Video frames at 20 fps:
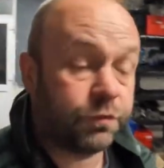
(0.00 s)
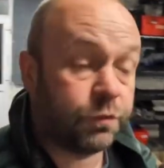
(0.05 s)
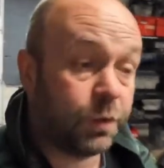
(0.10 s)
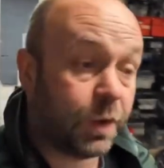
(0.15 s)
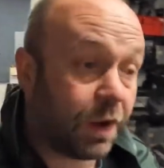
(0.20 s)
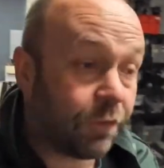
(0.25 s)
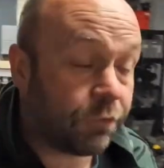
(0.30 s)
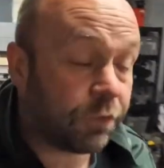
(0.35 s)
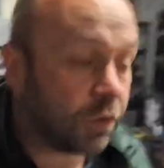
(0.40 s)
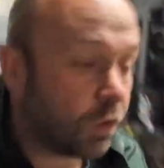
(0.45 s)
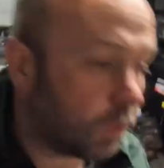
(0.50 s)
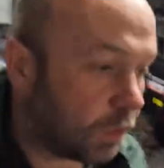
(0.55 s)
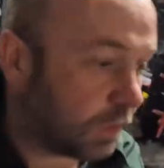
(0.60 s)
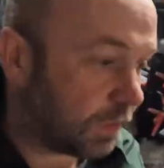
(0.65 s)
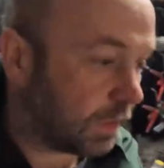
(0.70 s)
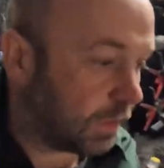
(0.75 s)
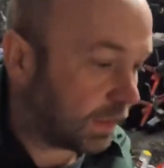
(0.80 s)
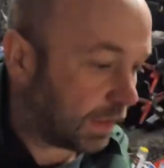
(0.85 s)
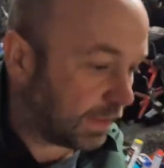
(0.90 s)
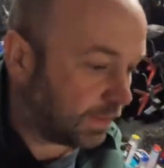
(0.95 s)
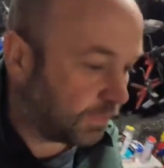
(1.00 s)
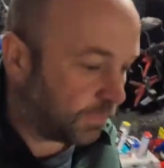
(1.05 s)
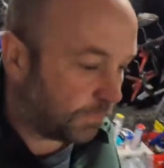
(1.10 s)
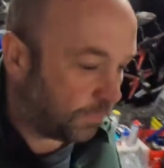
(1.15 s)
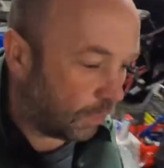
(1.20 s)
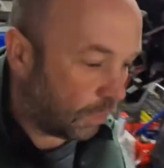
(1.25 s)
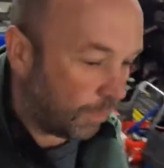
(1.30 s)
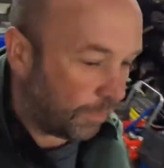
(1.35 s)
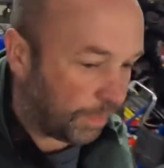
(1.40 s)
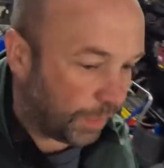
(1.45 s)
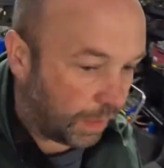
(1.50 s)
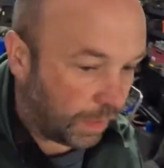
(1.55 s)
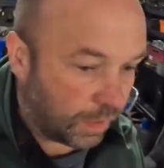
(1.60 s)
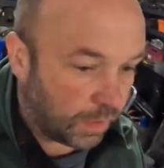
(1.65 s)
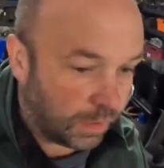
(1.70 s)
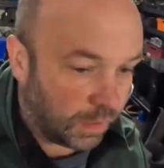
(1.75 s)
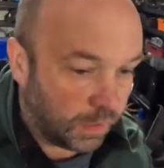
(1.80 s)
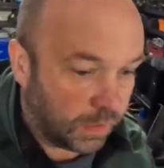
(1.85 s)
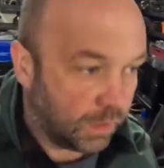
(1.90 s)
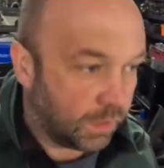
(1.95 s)
have recorded the data for,
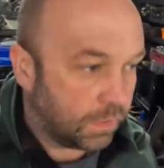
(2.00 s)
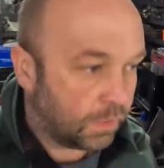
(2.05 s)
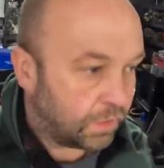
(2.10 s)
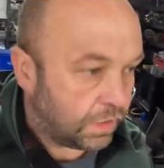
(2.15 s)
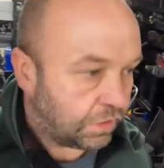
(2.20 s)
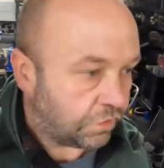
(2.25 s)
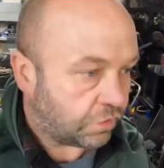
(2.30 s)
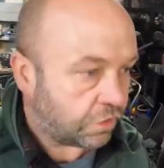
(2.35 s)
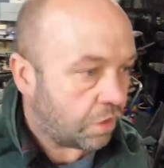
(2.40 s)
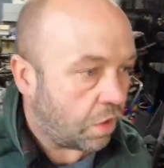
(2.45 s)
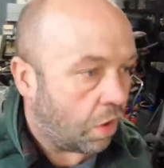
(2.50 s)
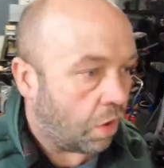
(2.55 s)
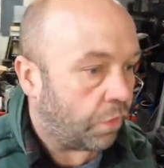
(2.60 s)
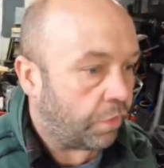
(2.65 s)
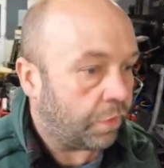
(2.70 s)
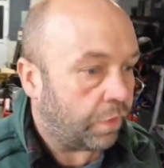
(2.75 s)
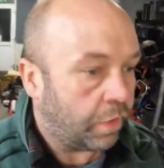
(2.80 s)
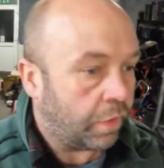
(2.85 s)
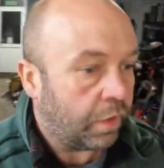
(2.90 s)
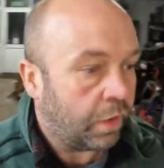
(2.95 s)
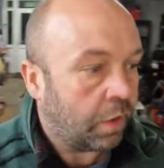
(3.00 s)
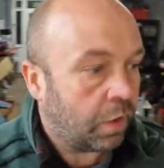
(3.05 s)
but it's gone.